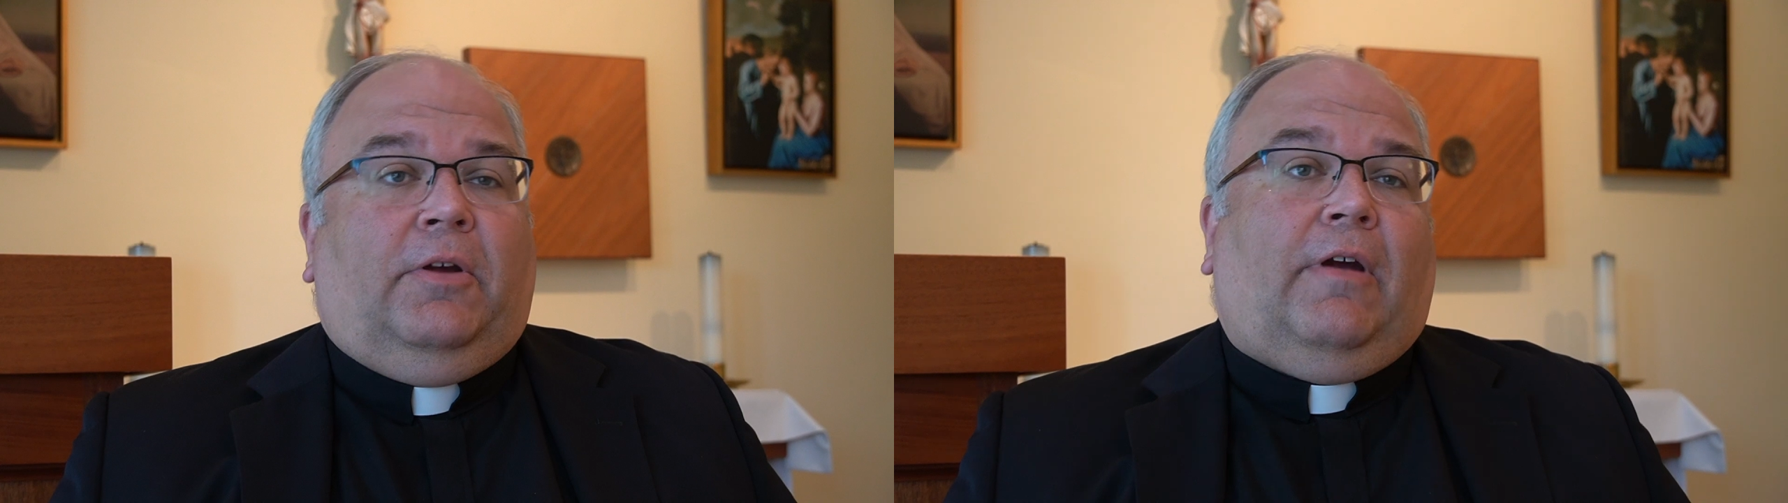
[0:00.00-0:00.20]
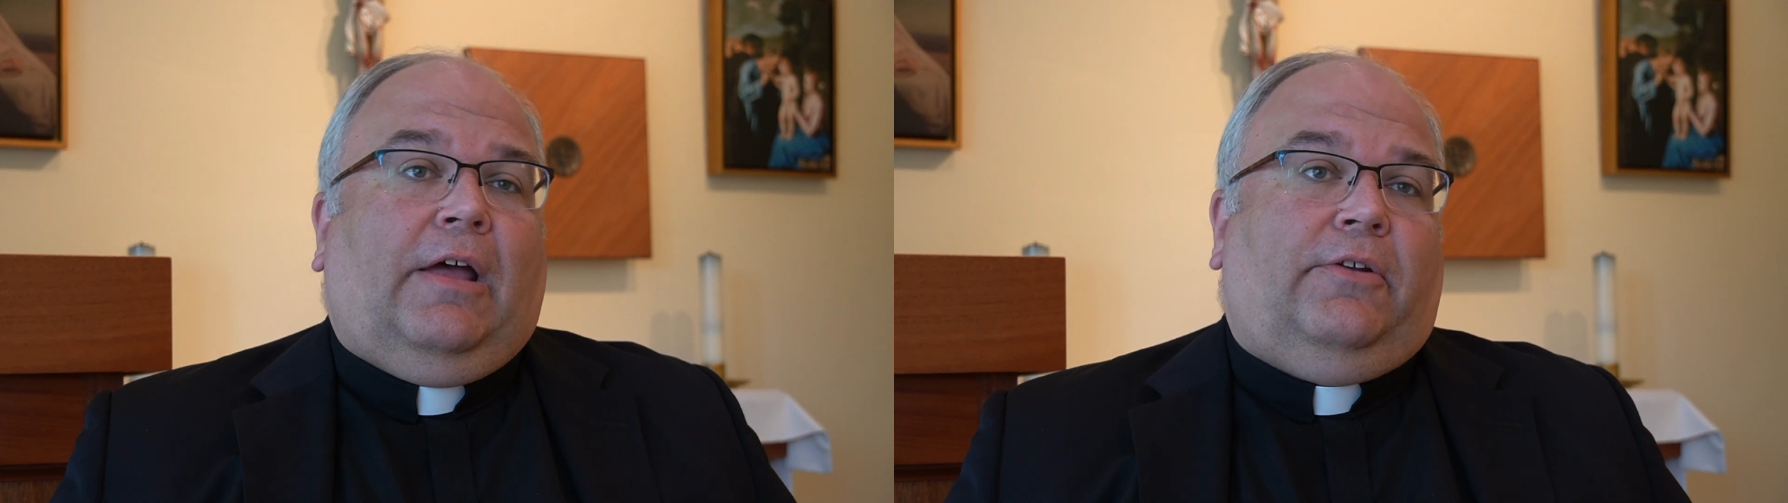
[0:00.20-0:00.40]

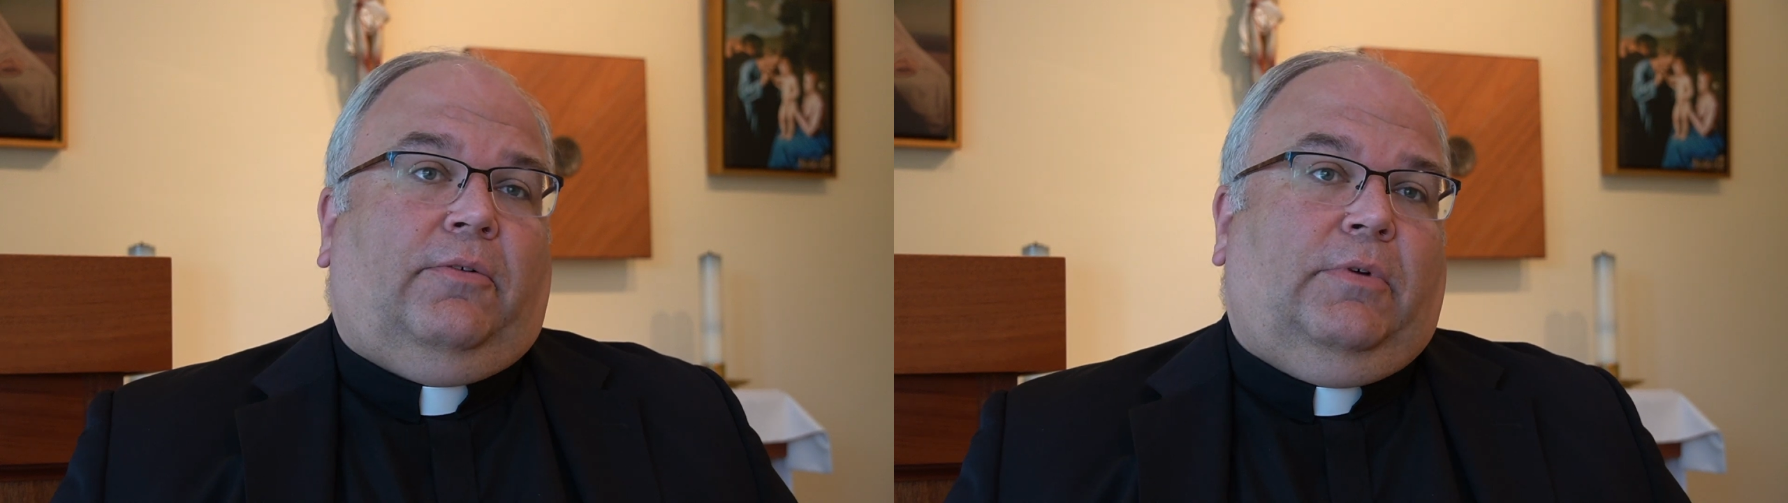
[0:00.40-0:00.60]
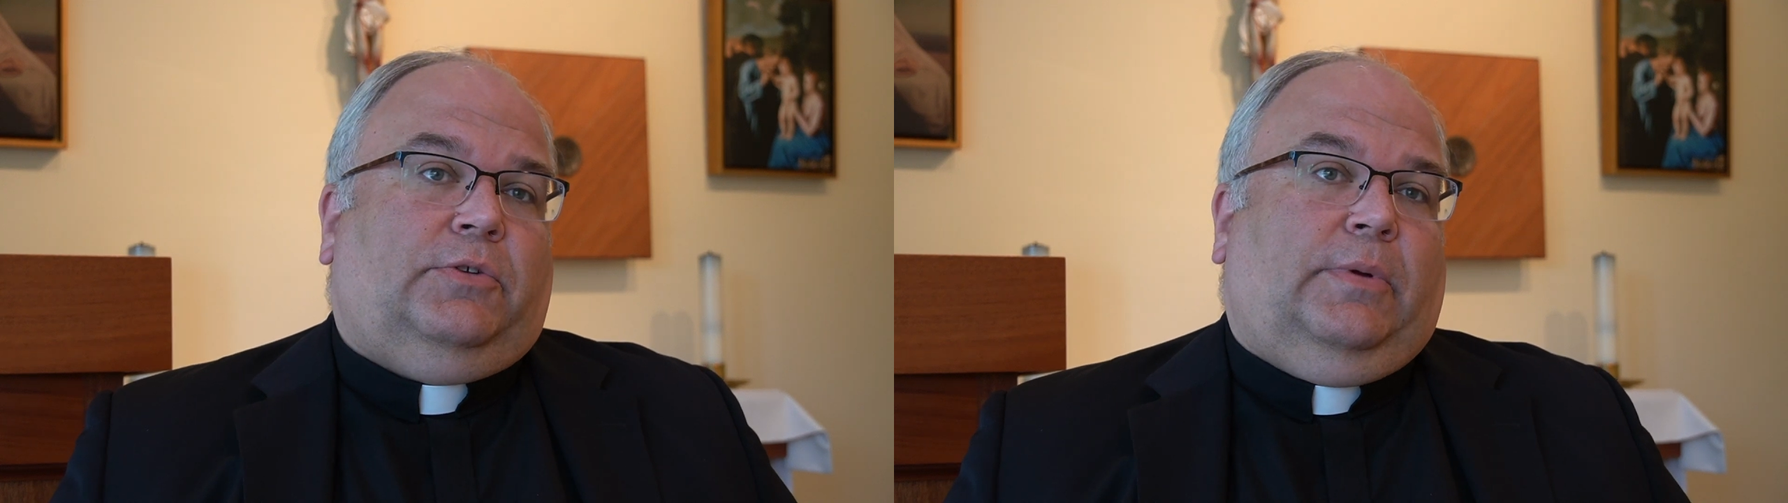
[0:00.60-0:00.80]
ground on
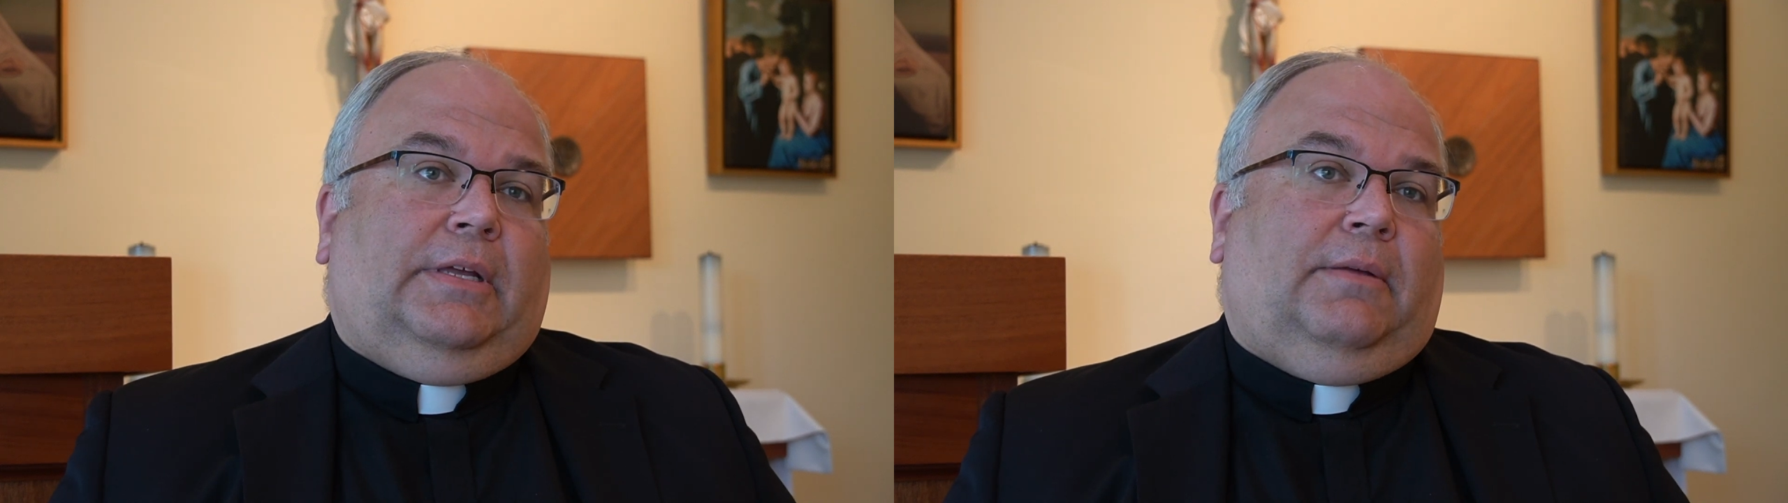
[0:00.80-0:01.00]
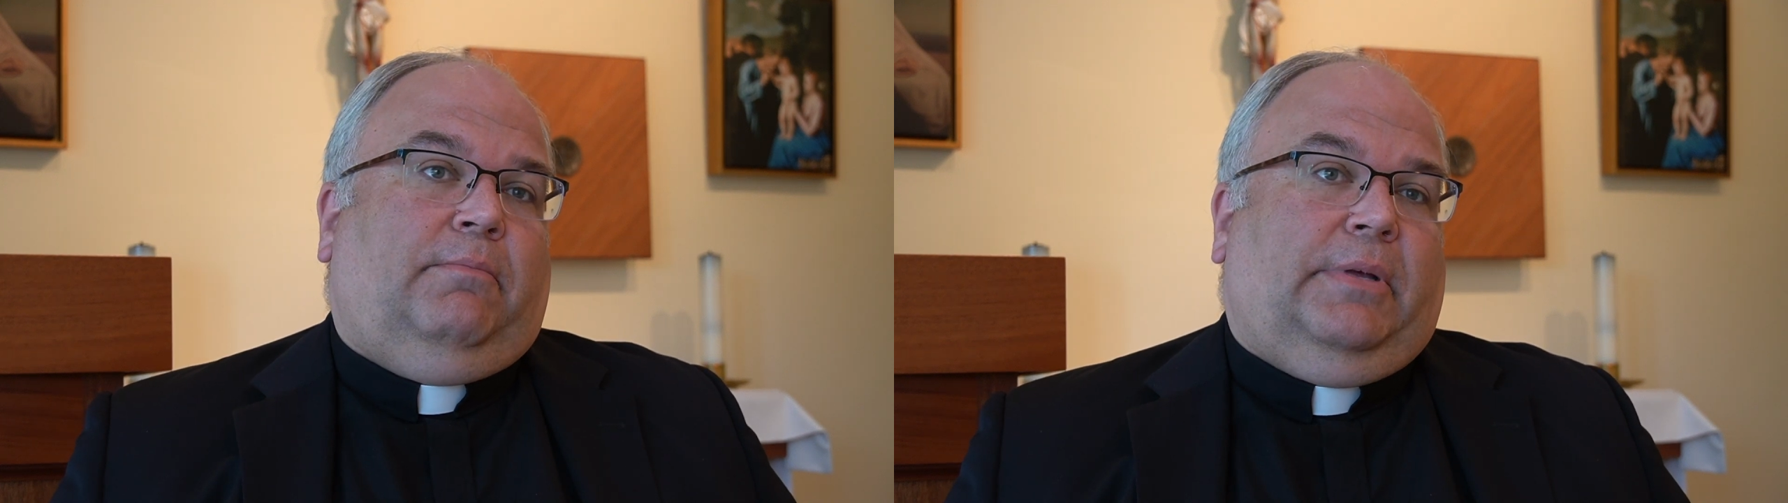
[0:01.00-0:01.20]
which we
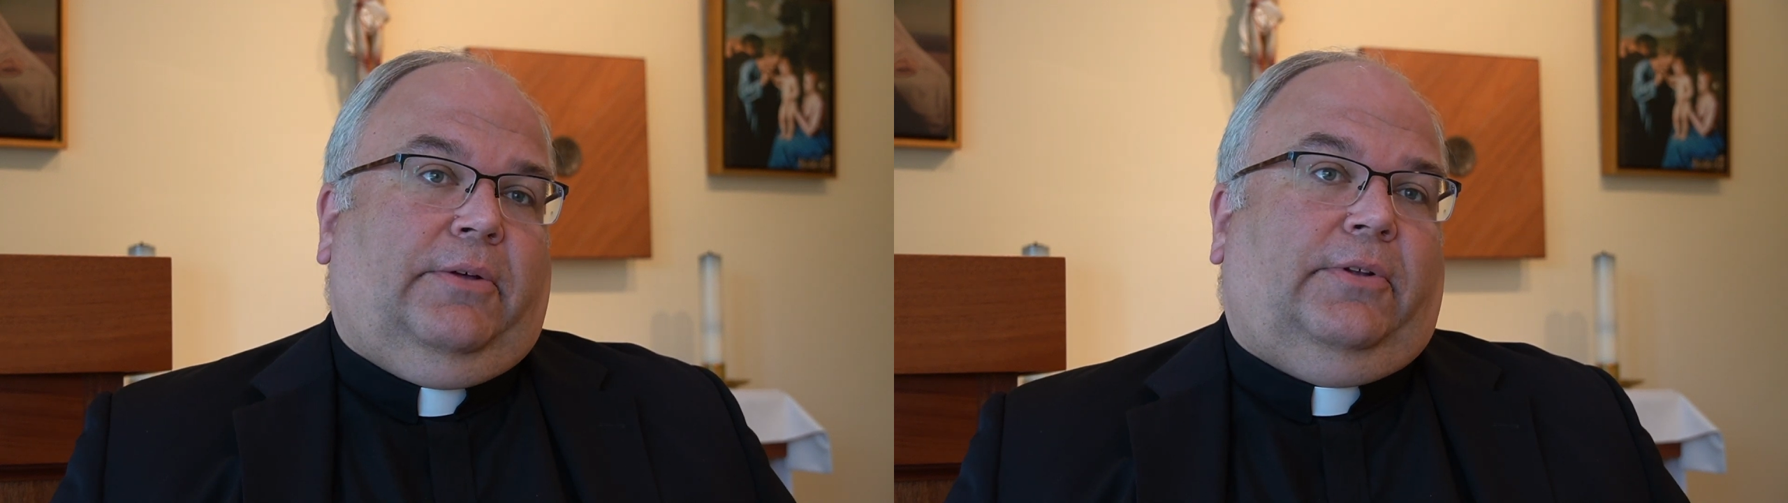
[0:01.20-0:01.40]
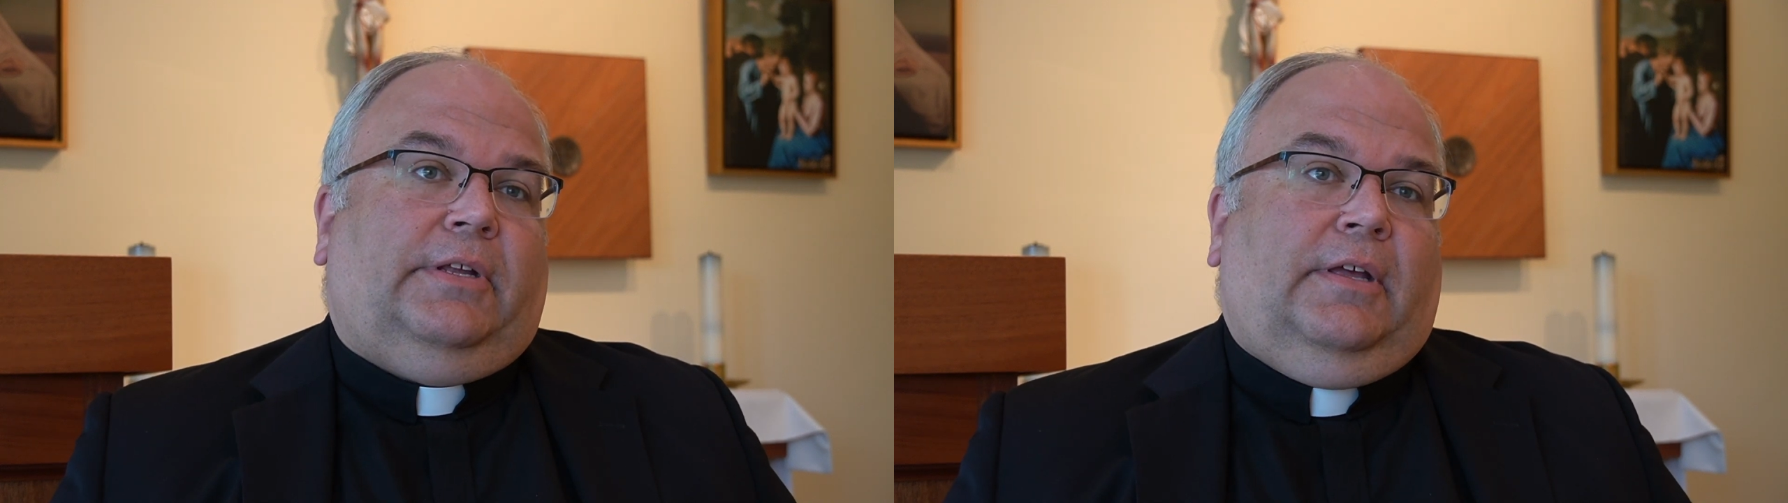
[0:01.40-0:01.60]
can build